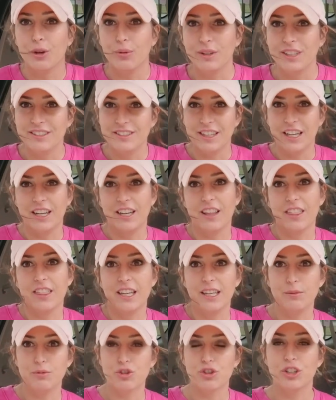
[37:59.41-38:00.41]
a Louisiana
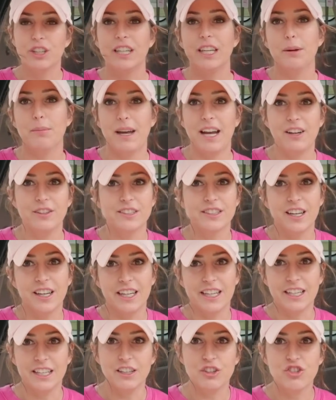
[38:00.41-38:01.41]
themed tree in my
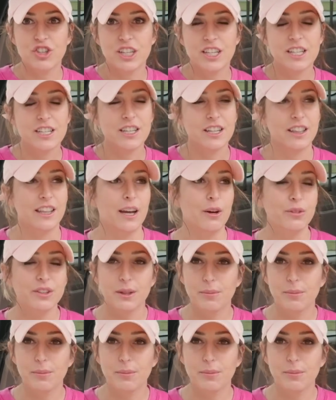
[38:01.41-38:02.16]
outside kitchen. That